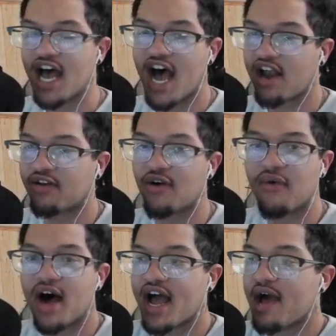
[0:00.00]
I don't know
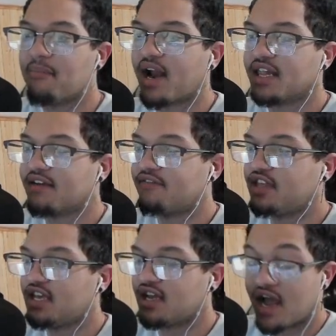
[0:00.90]
why, but I love
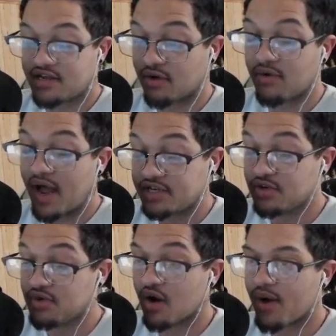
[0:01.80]
the, I don't, I
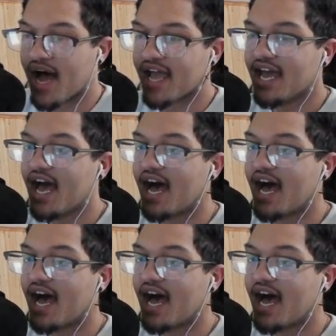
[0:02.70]
do know why.